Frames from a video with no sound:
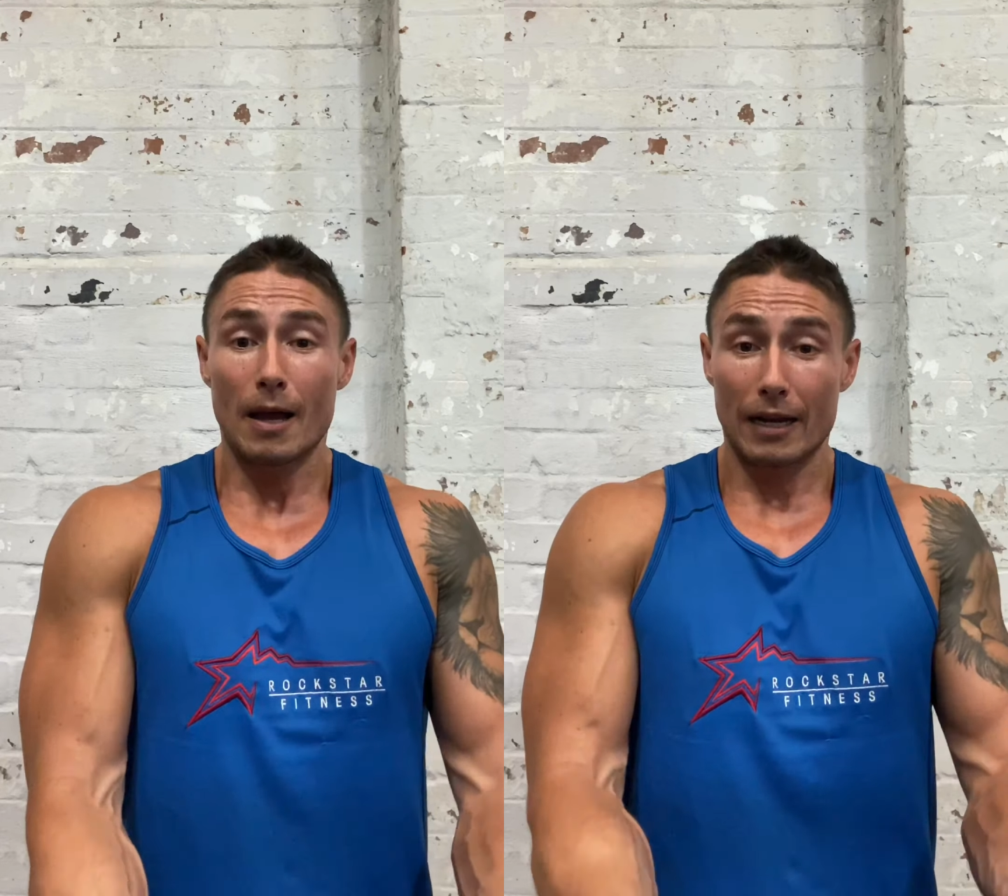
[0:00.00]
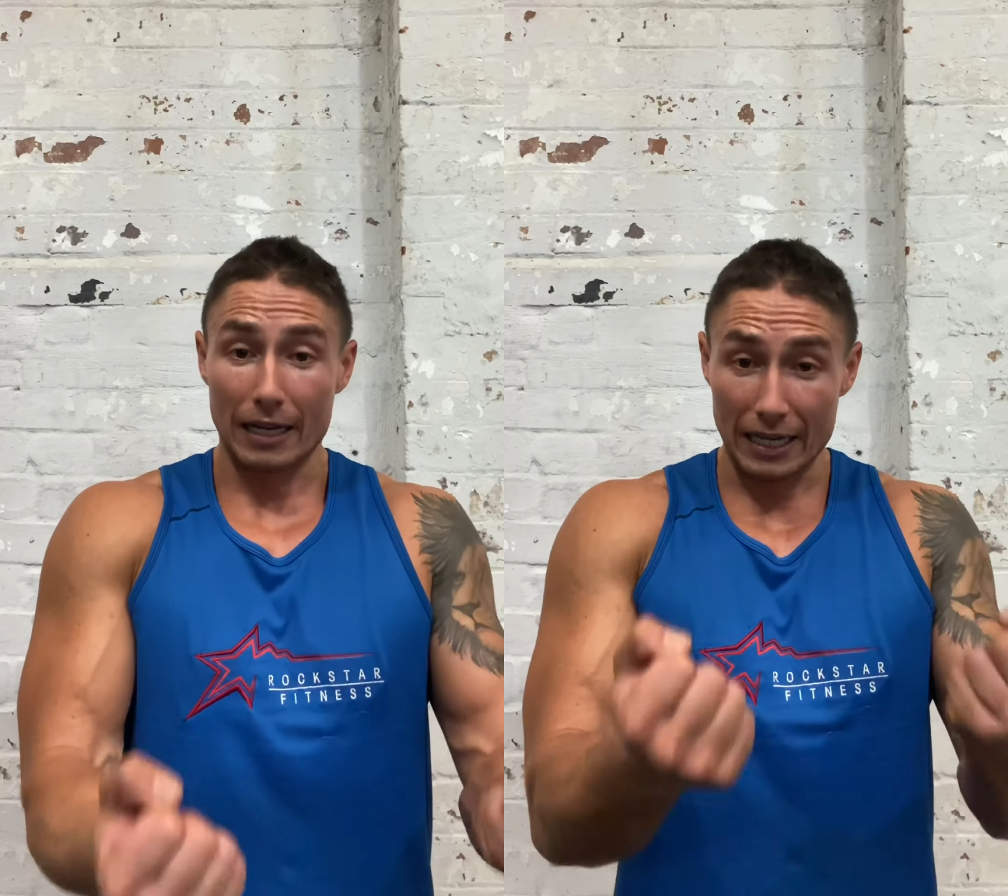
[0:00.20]

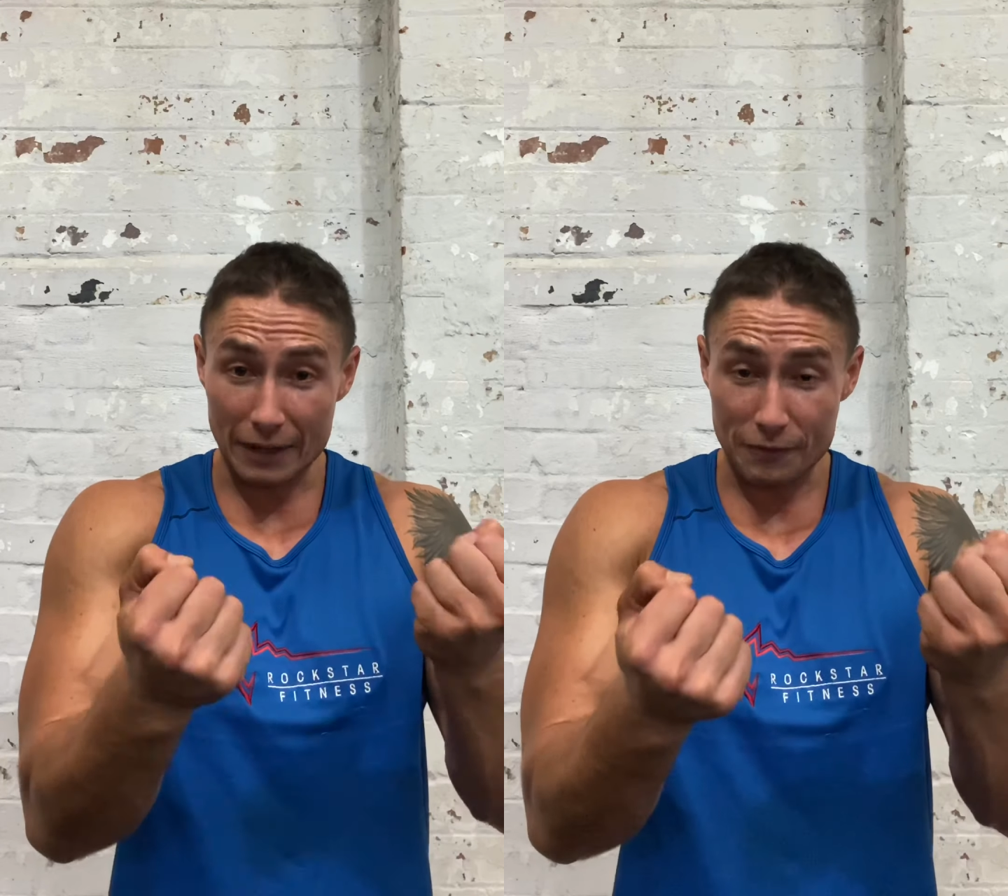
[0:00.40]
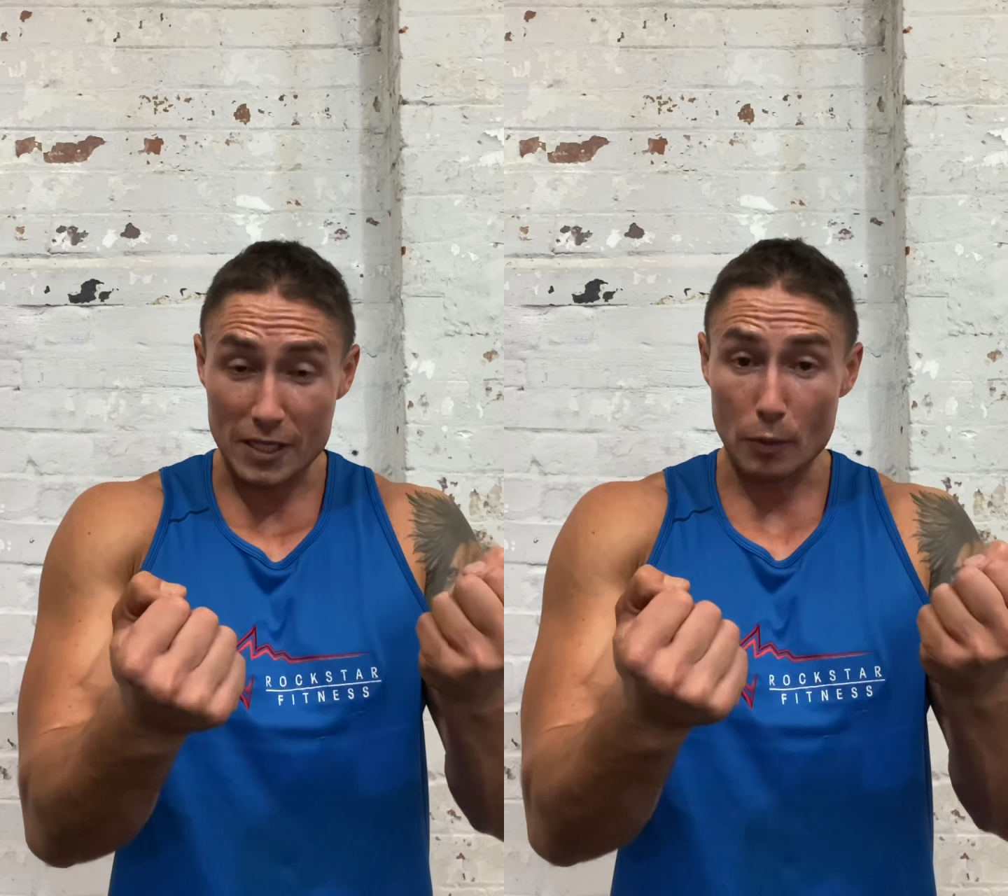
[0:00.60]

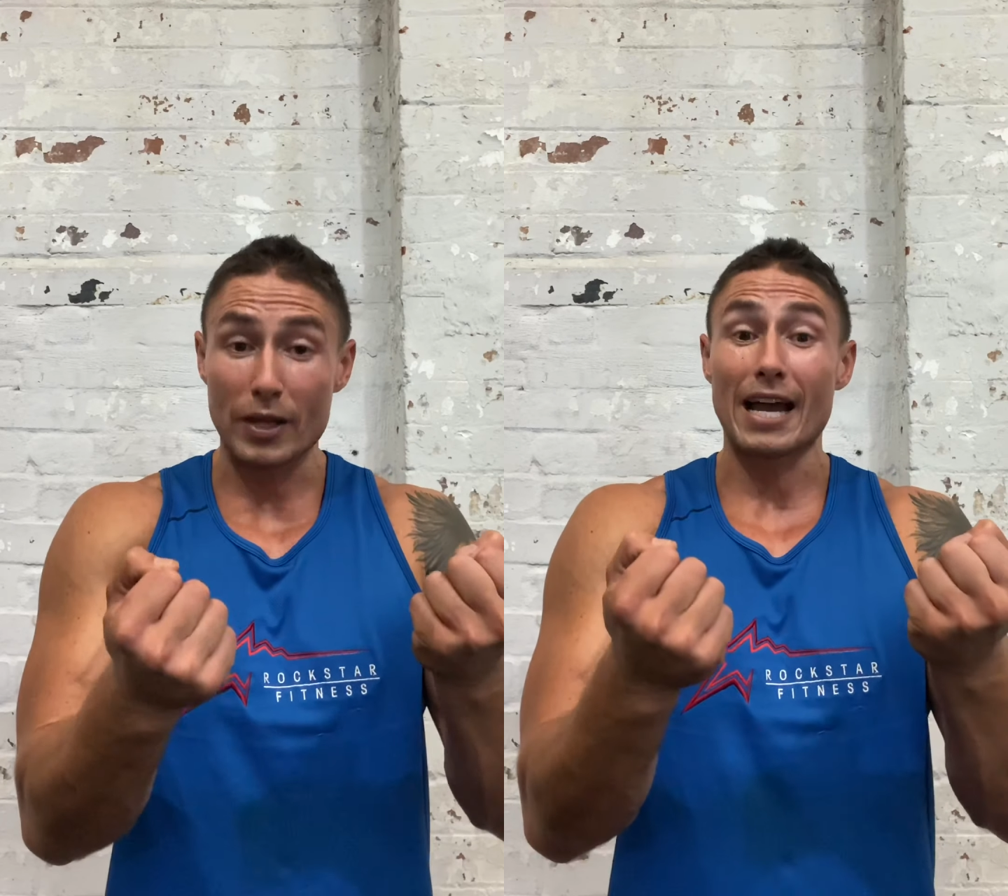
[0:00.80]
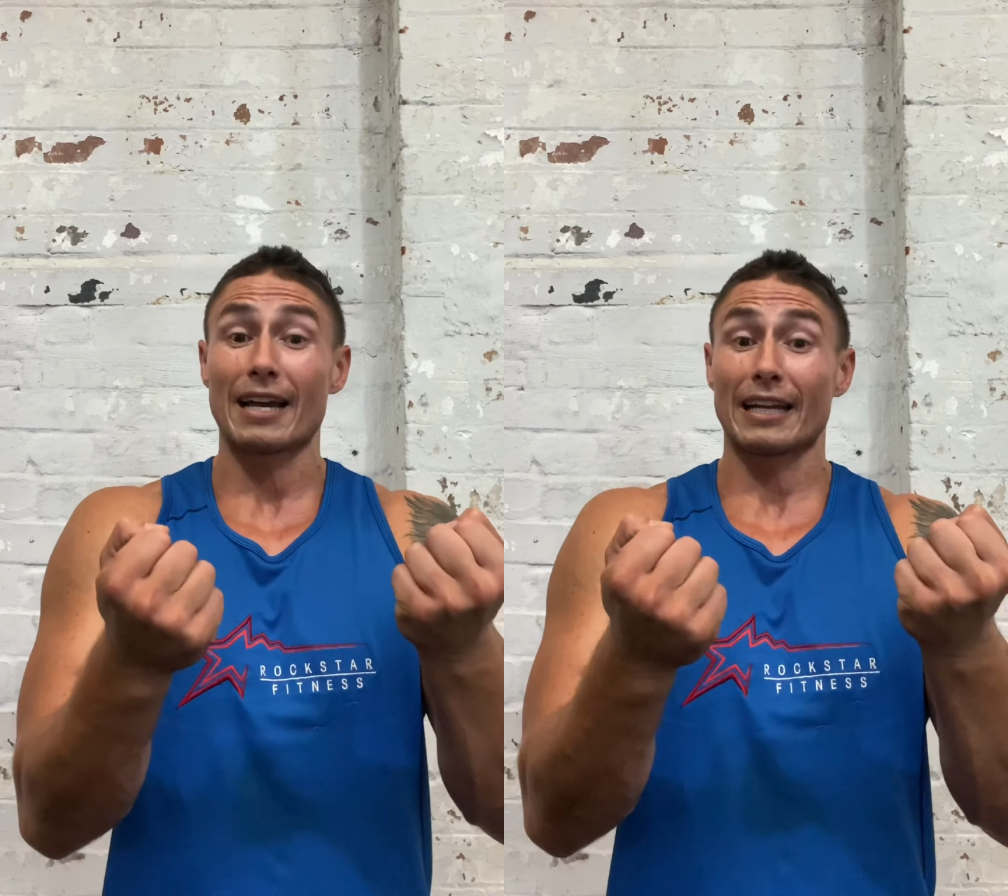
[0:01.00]
Lift it
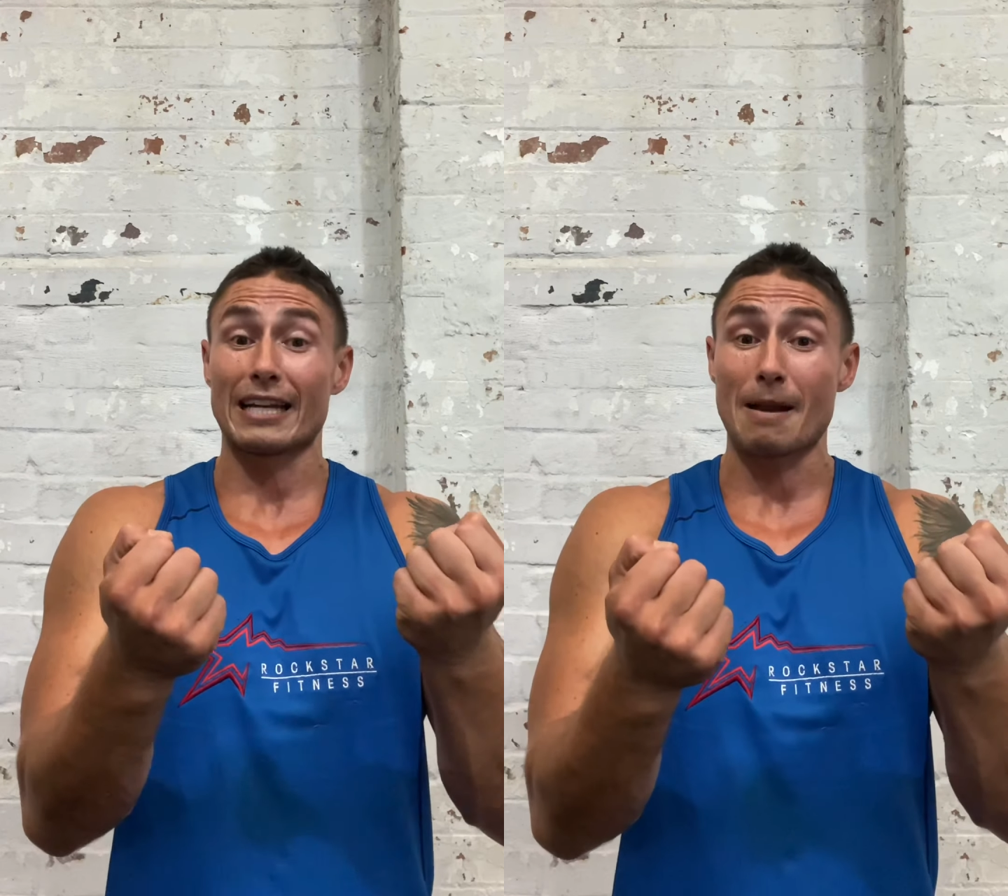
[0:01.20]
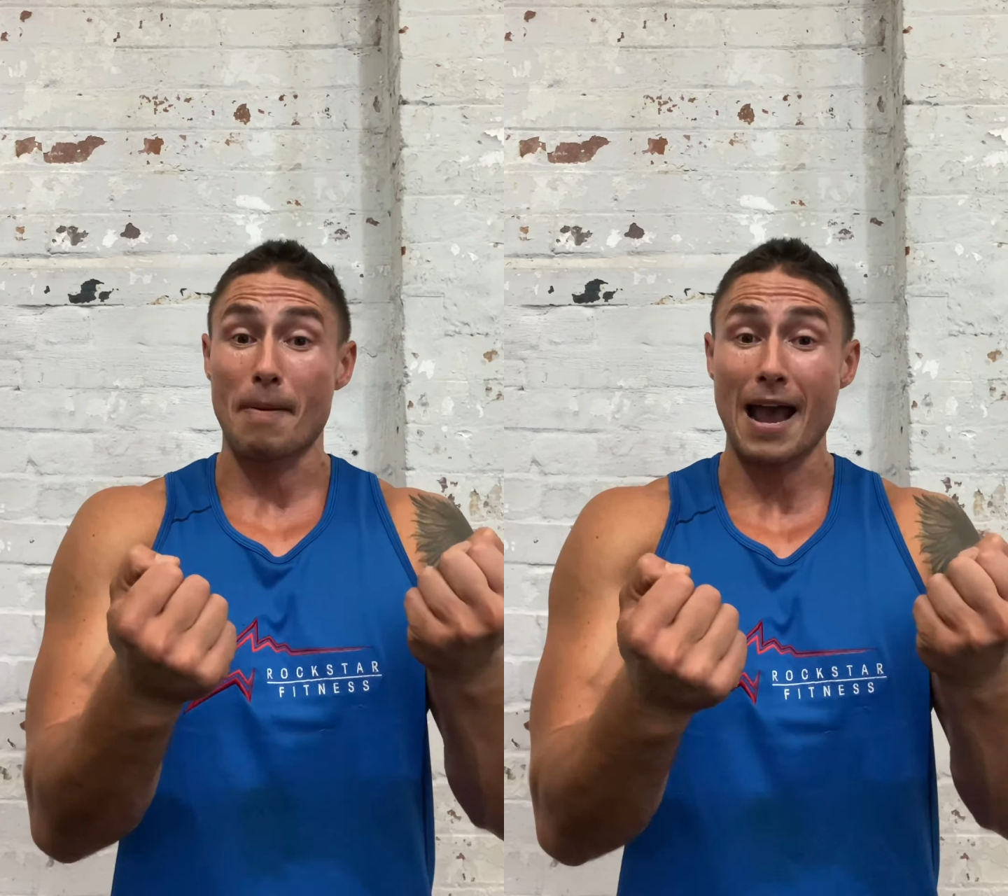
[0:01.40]
without
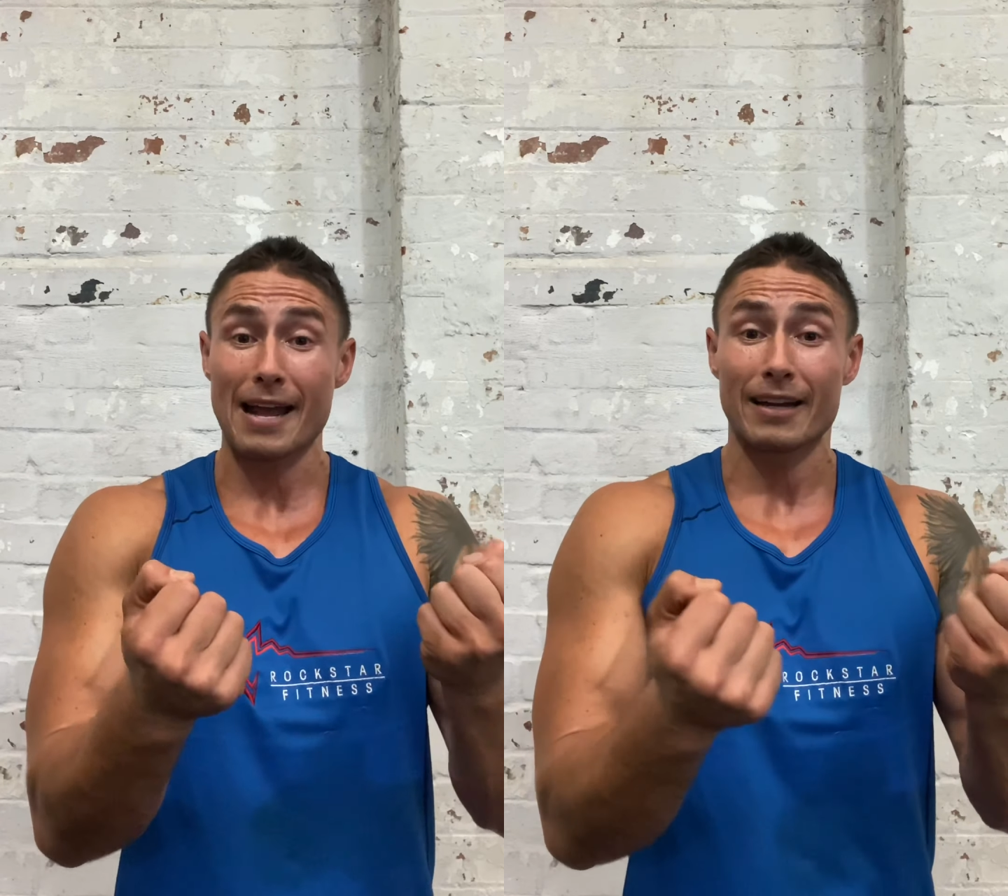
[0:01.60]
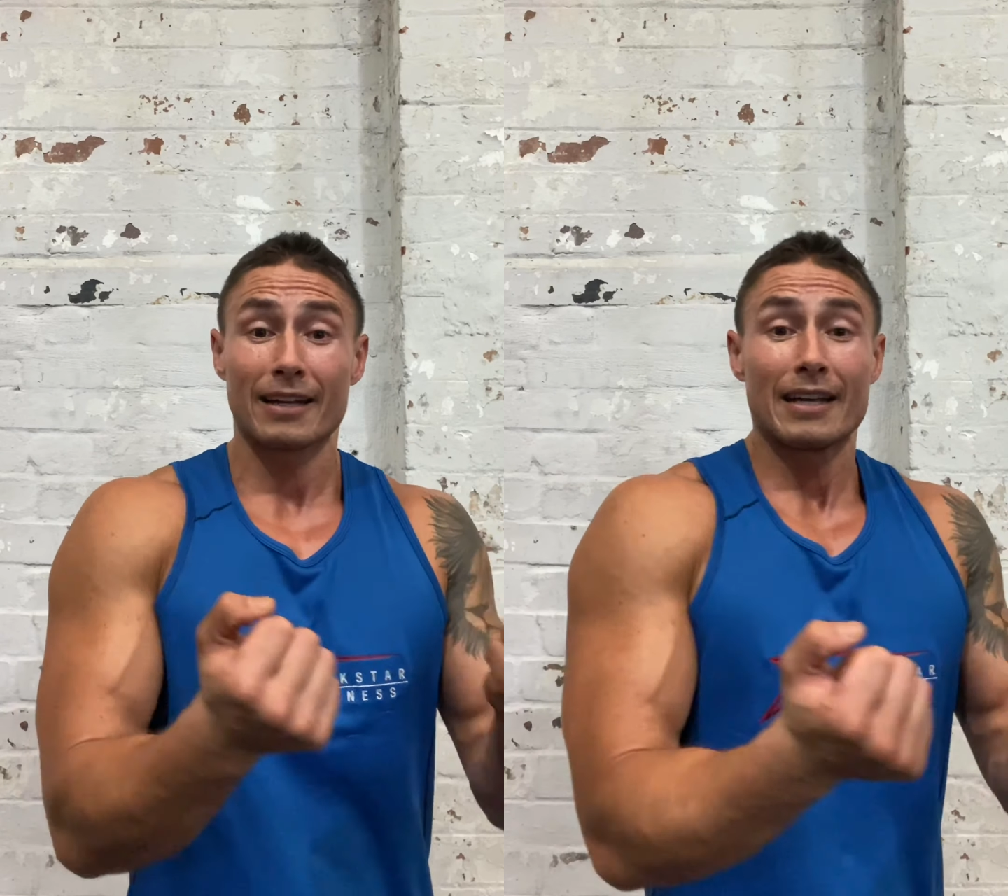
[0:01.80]
leaning
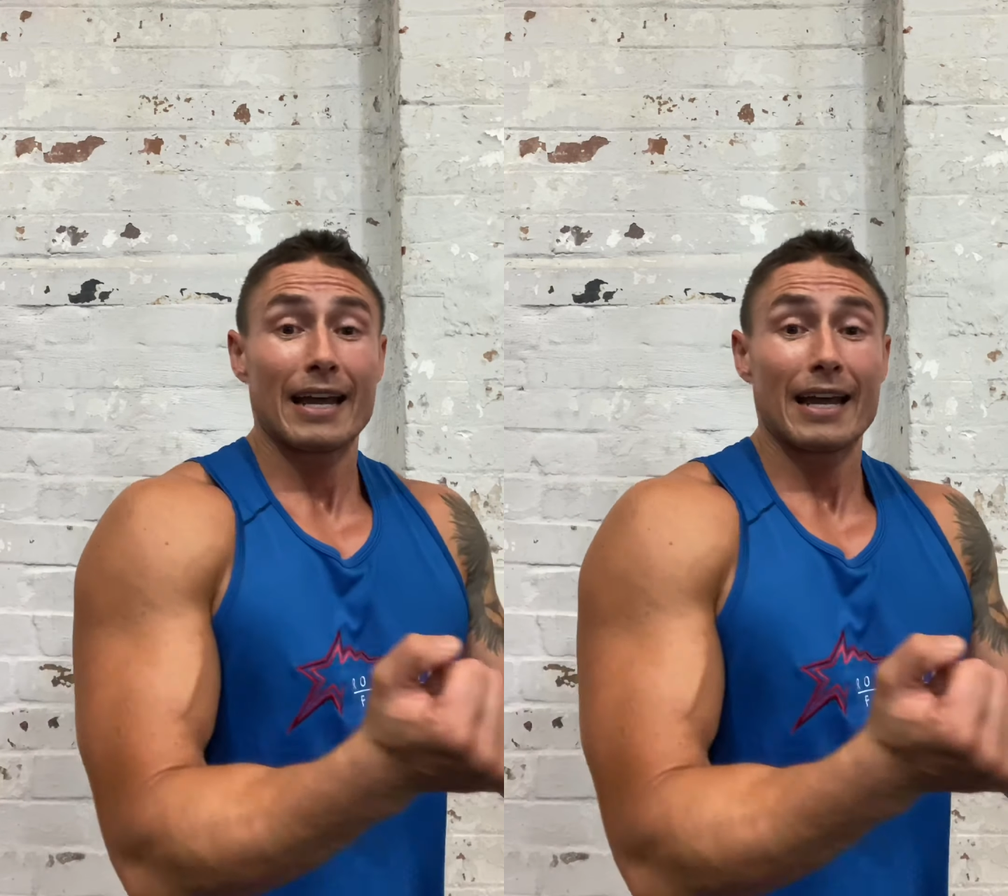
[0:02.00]
back